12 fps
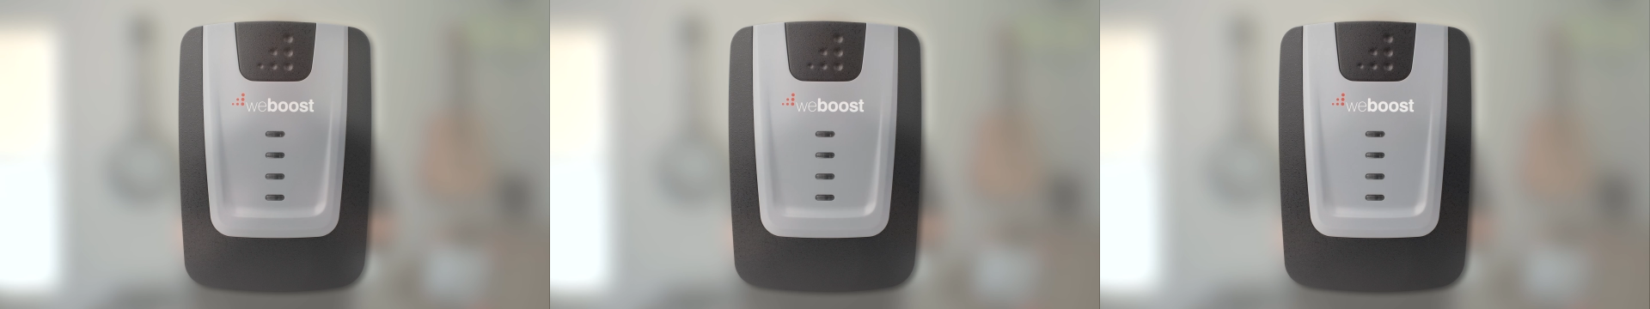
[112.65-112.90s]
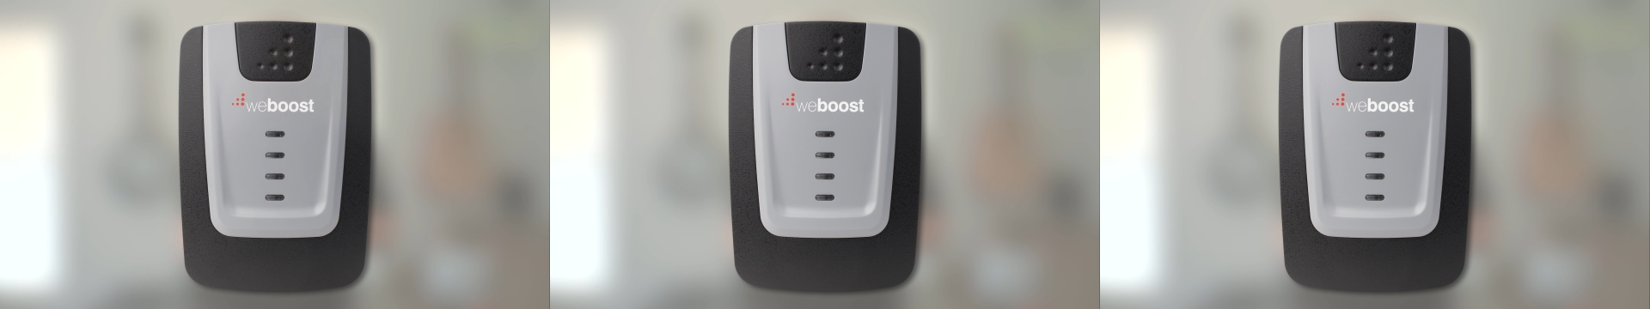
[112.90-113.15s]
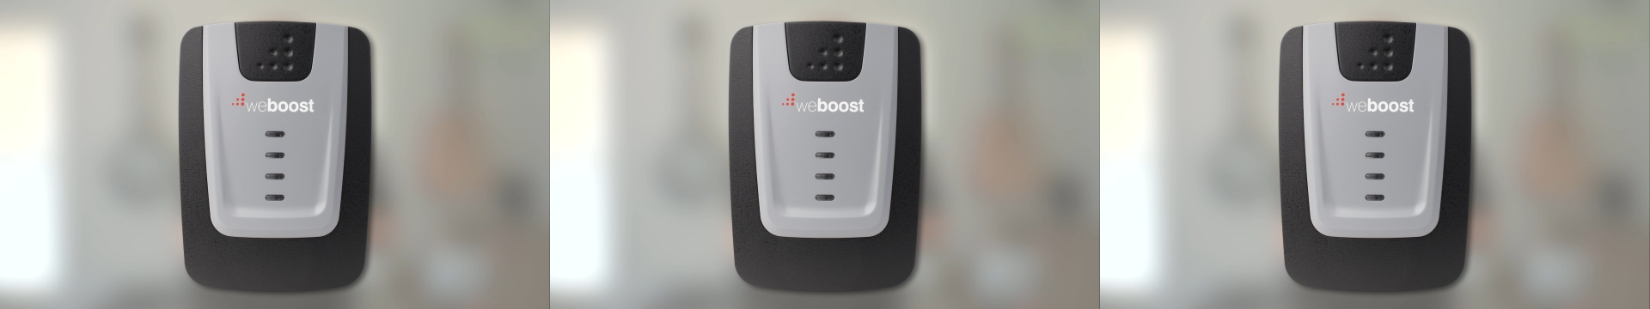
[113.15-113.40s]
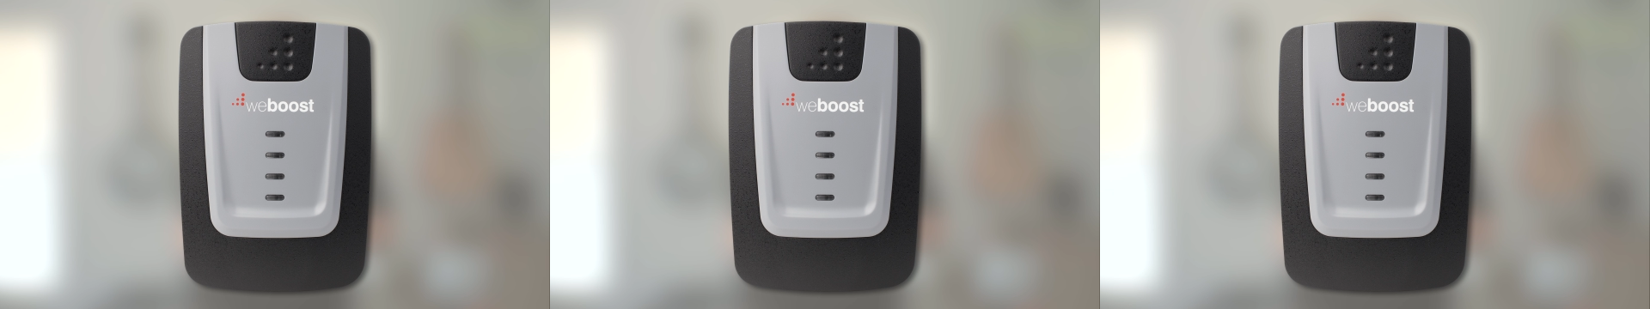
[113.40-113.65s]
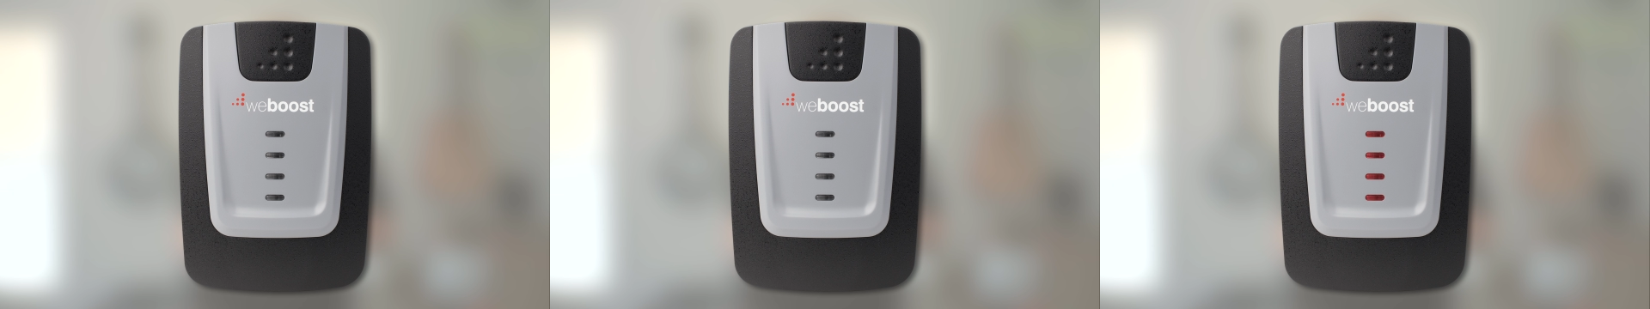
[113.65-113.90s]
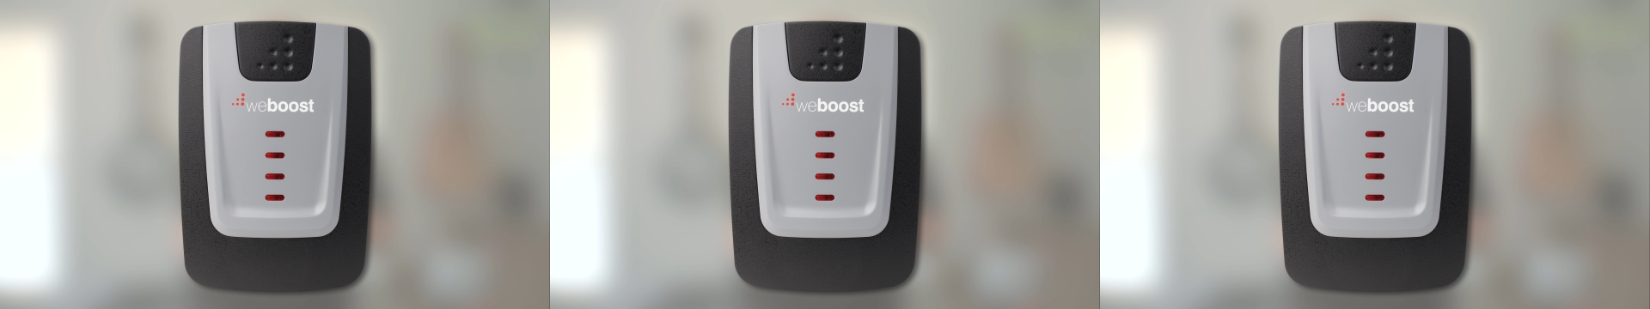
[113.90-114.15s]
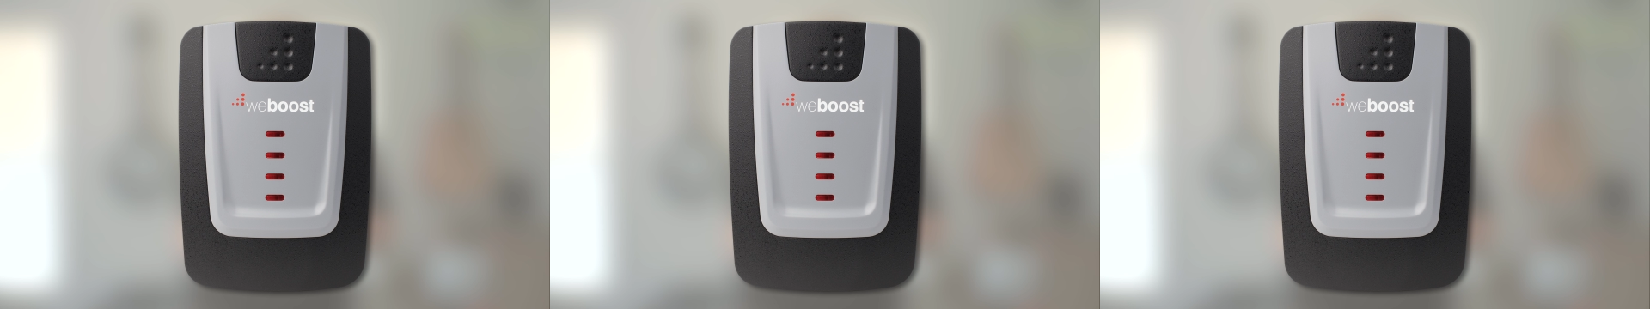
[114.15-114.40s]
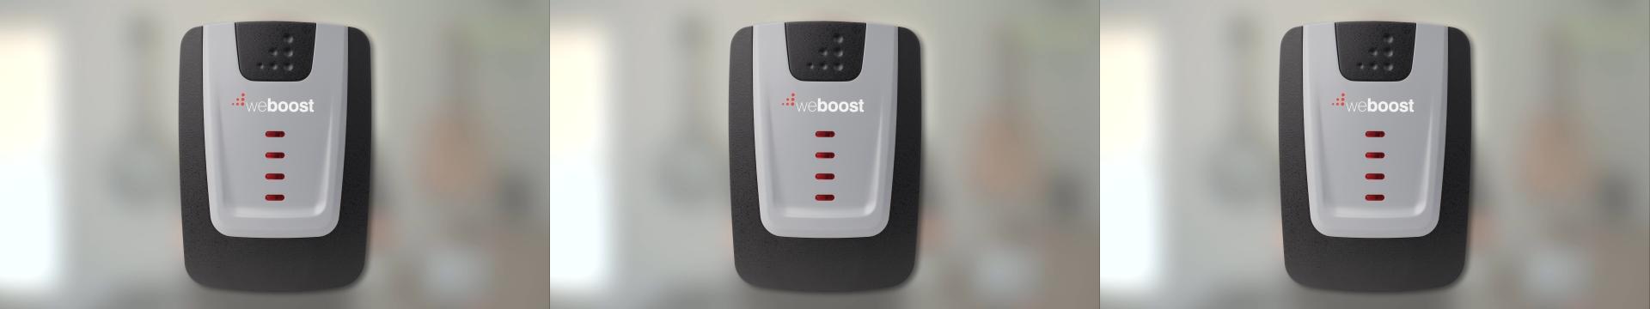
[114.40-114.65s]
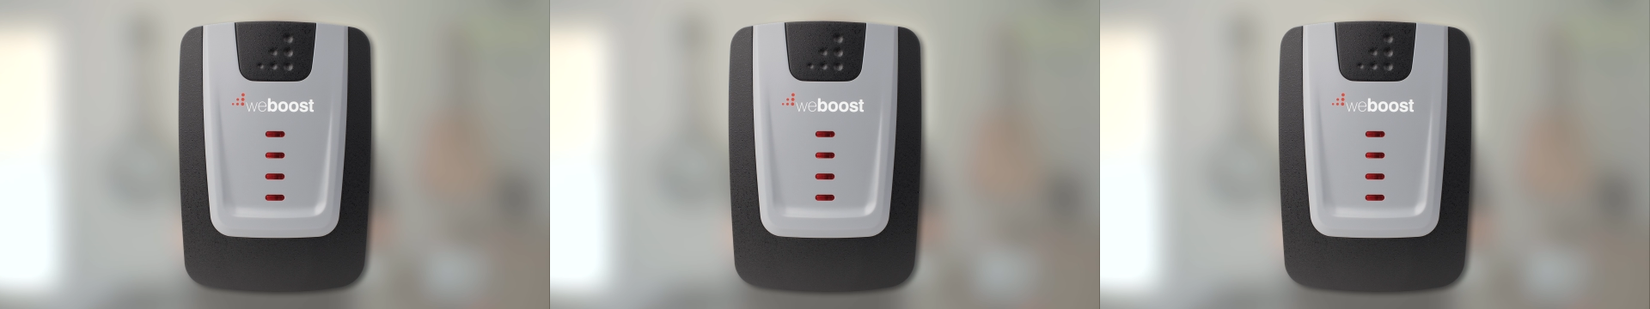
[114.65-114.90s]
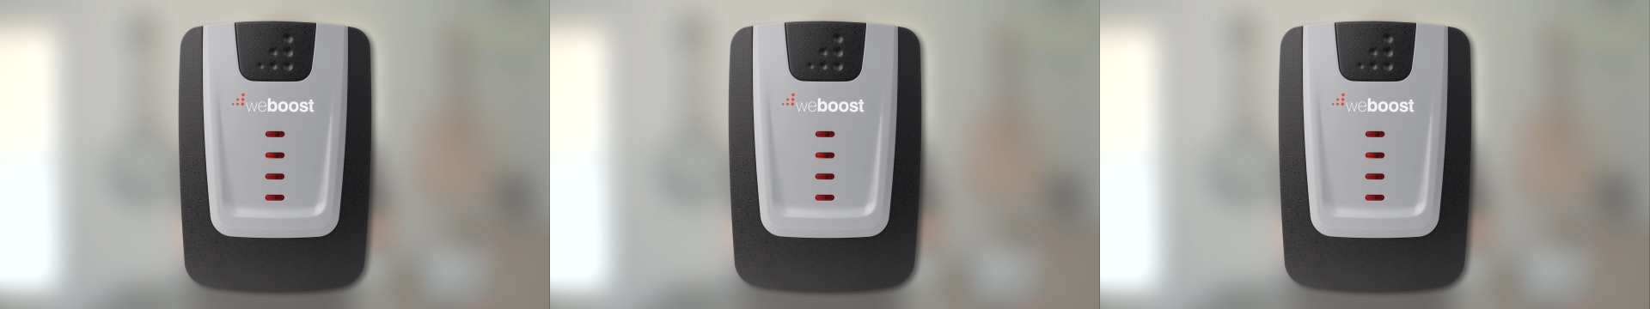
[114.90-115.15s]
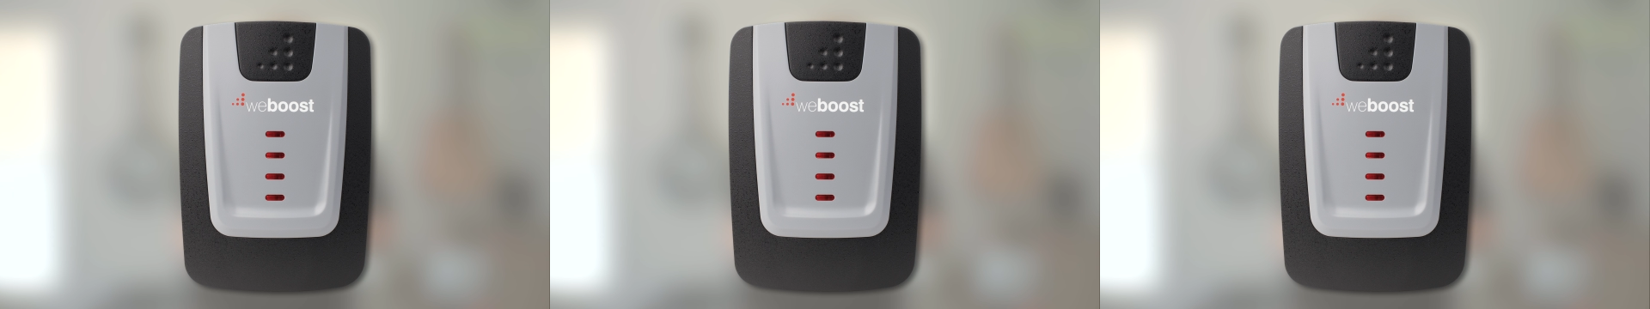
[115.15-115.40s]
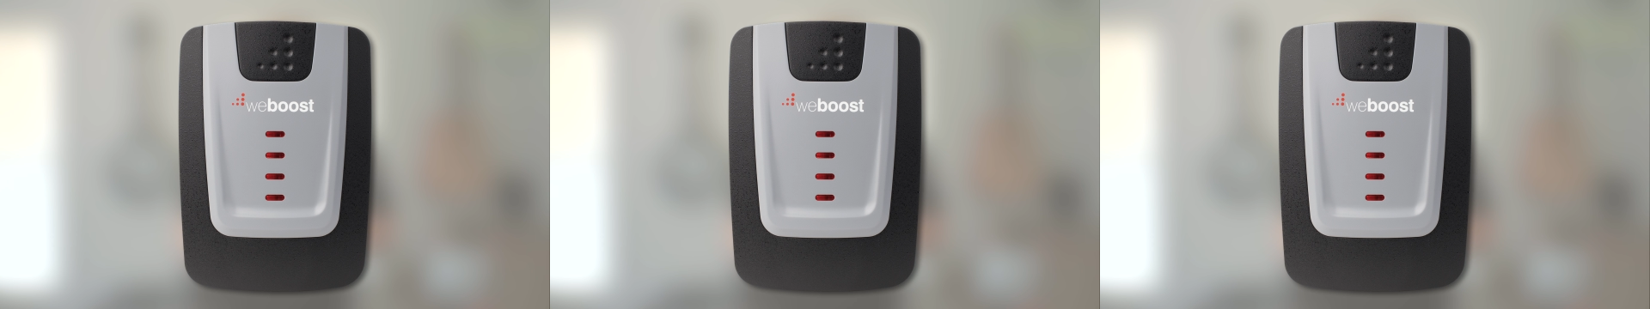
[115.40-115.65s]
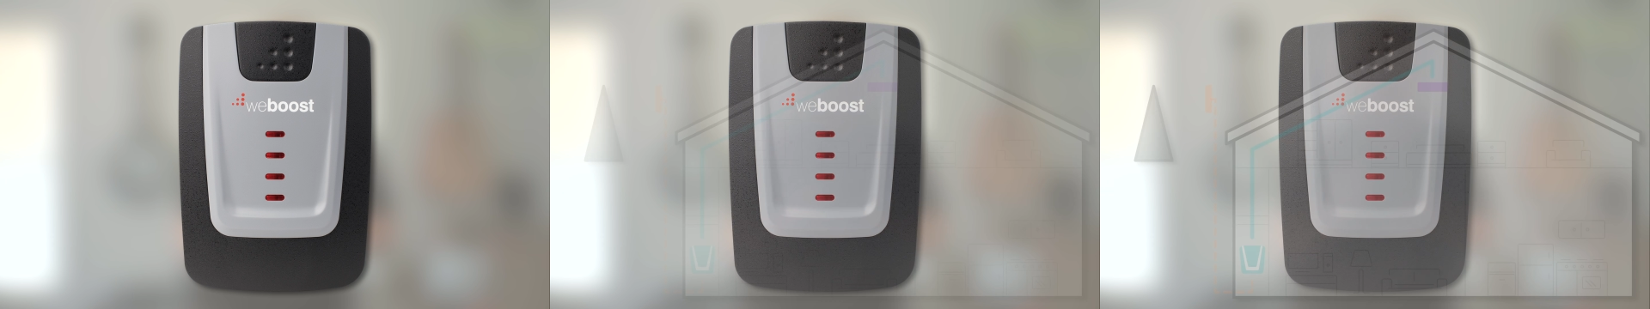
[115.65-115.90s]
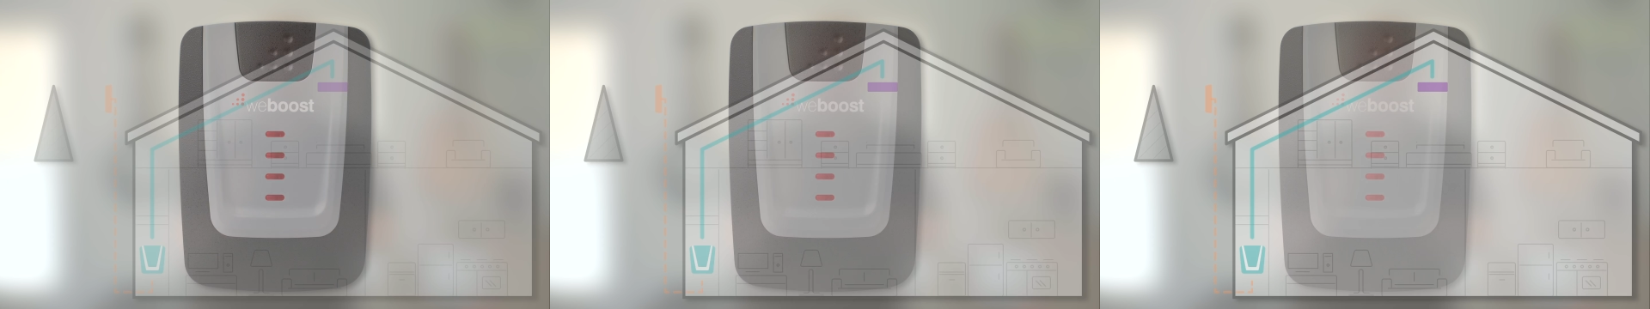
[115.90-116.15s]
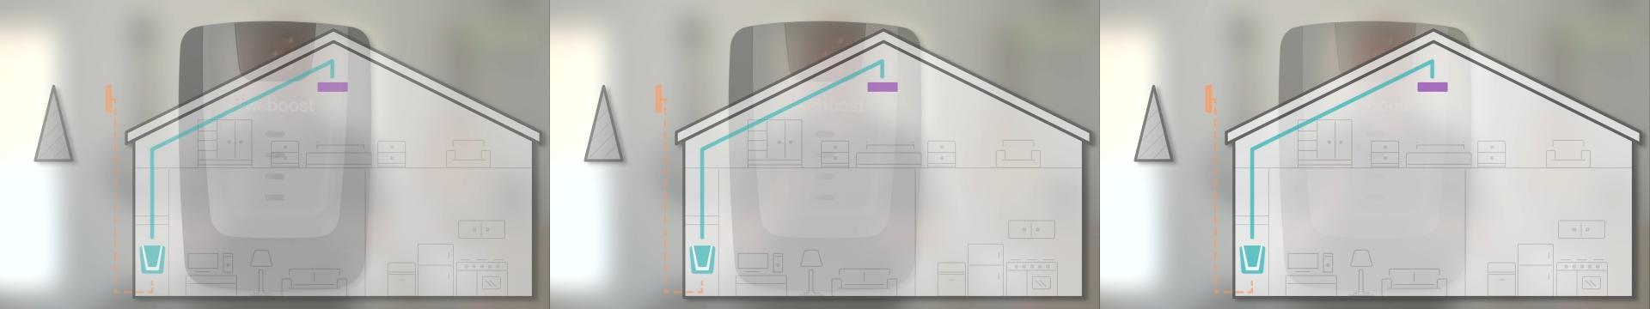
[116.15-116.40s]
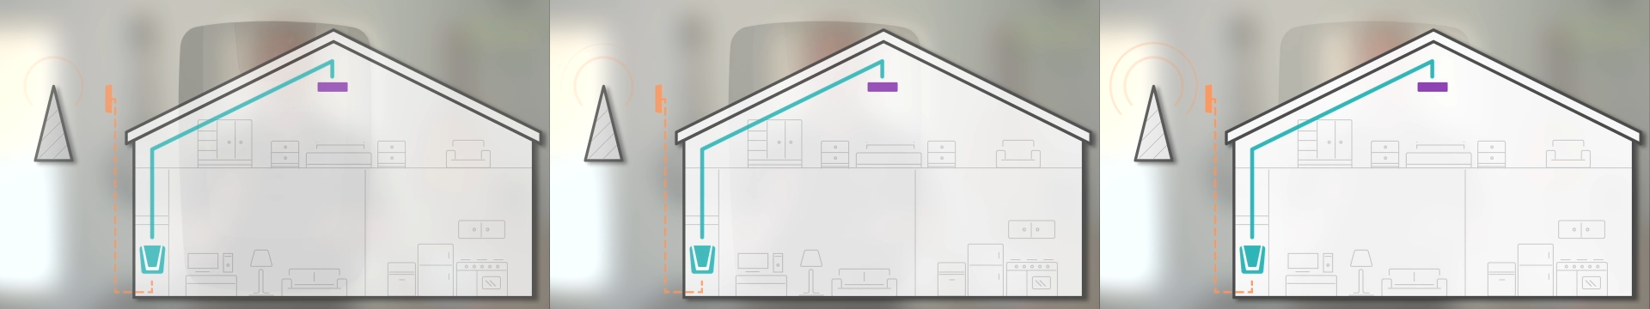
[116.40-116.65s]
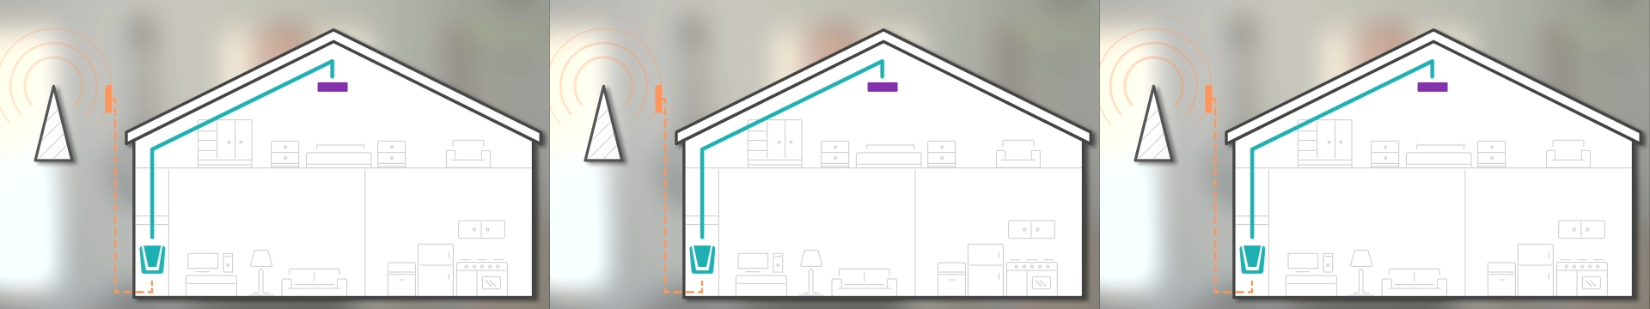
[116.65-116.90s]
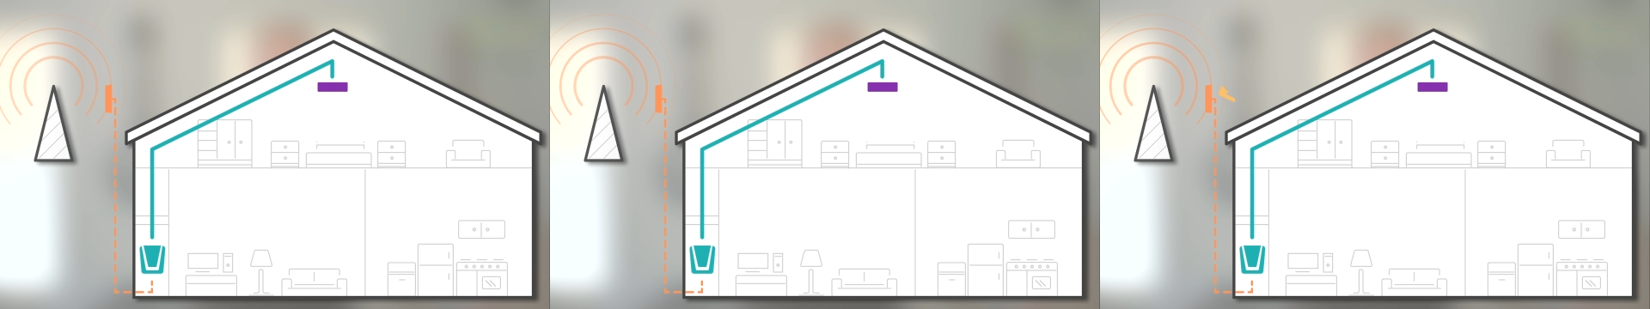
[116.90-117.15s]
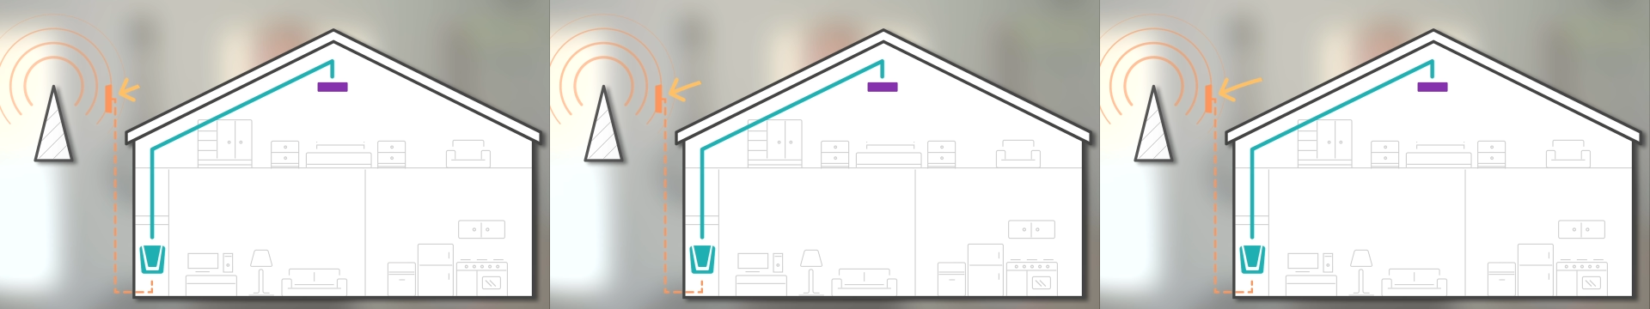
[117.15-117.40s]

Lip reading: (no speaker visible)